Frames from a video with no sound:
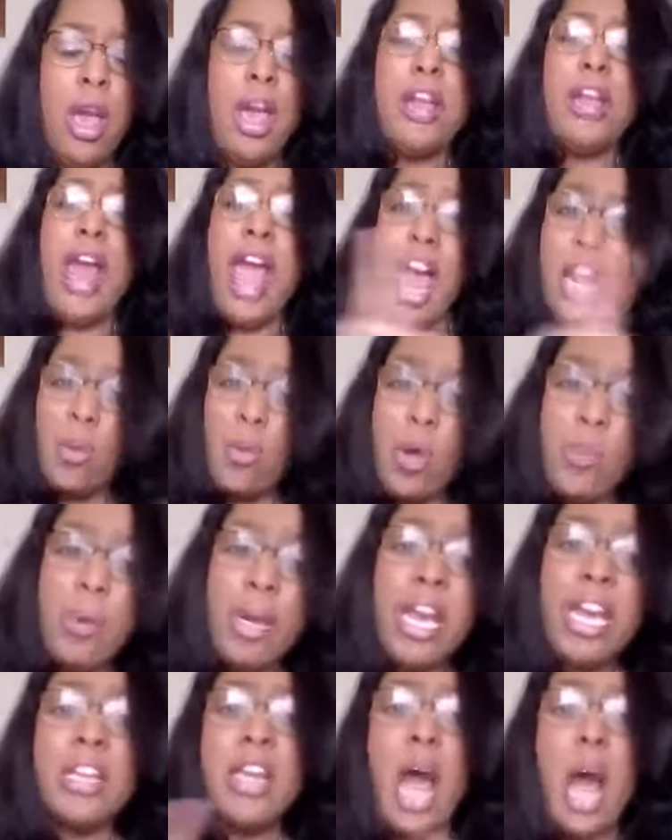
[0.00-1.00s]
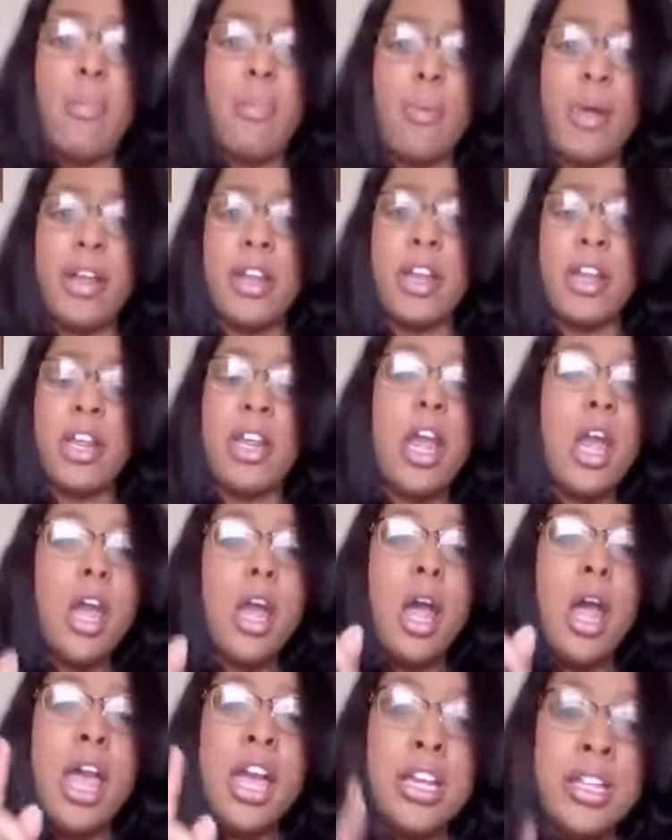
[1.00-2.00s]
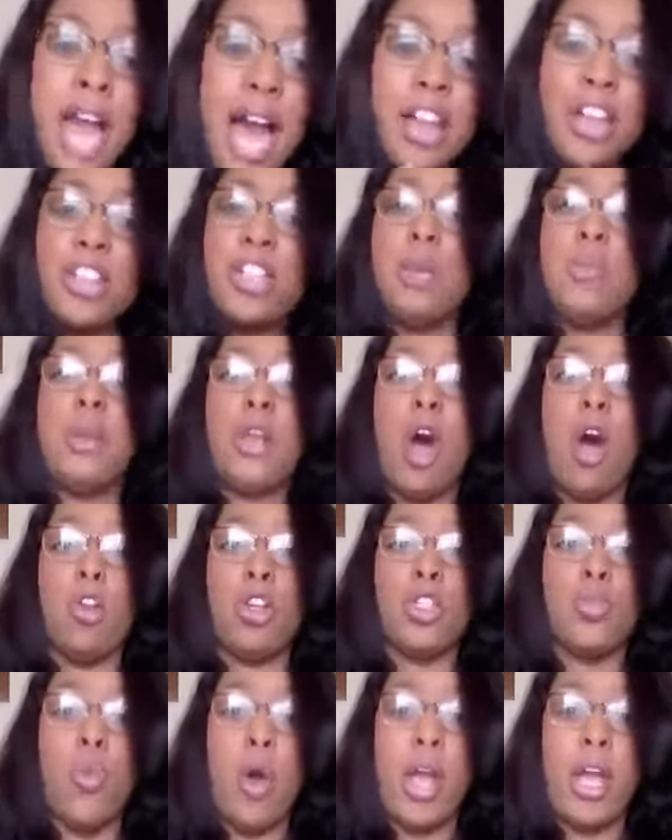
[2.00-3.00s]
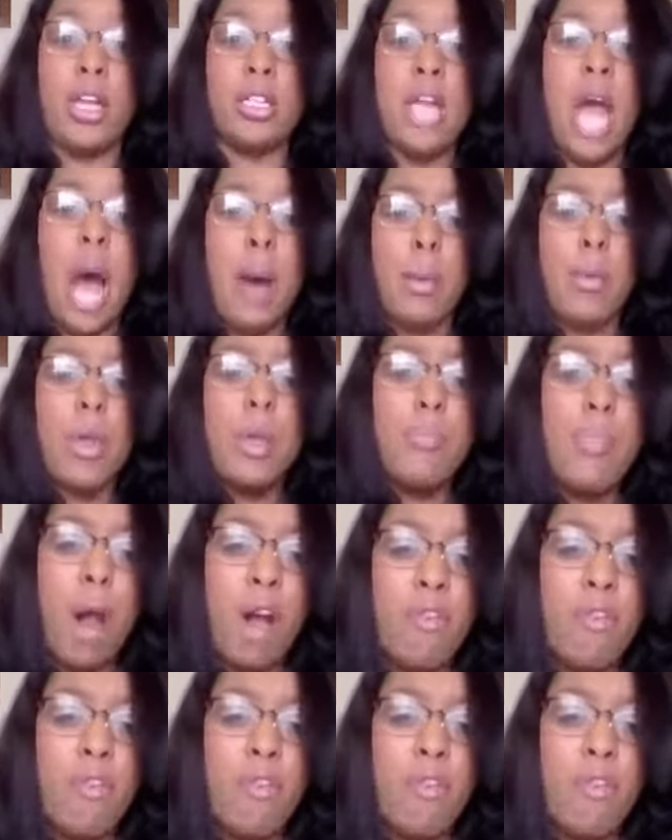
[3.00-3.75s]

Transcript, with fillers: And how do we begin to operate in it? Acknowledge him in all his ways. I'm going to read